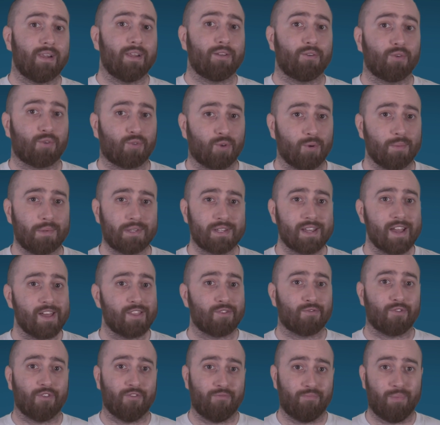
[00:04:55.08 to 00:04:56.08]
the little group
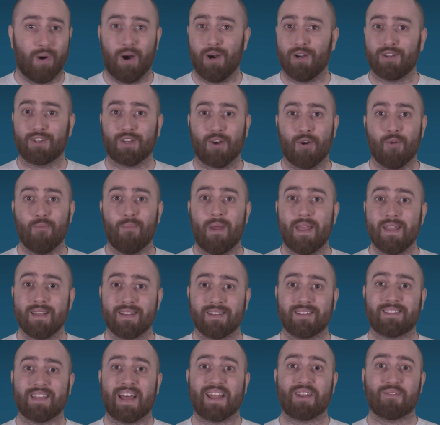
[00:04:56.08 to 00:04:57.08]
together of Punk,
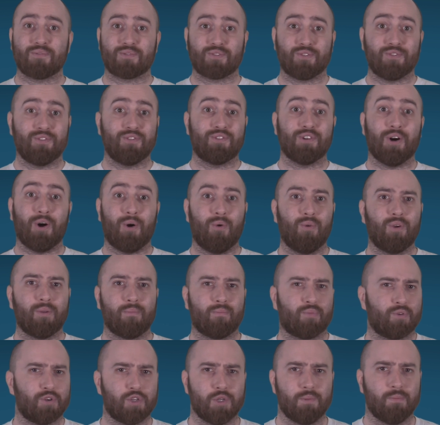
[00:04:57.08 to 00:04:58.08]
Omega, Danielson and Cole,
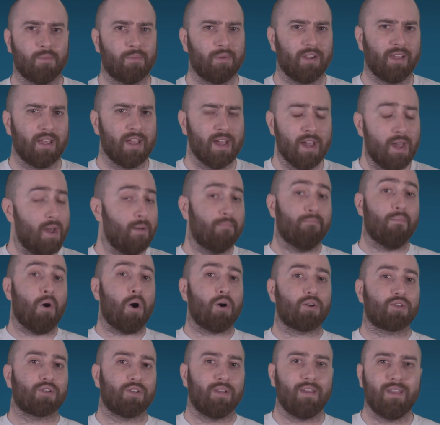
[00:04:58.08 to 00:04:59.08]
and presumably
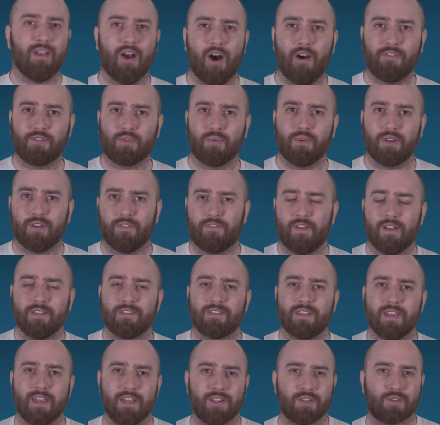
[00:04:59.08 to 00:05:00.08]
Moxley after he
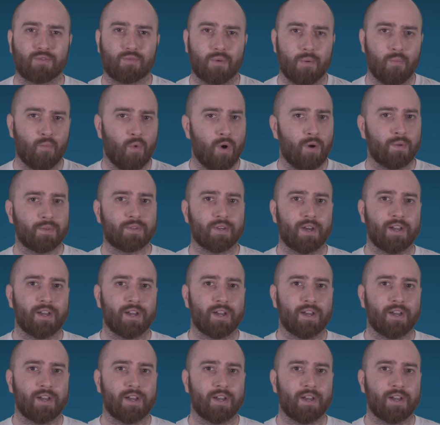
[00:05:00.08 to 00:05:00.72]
defends the interim world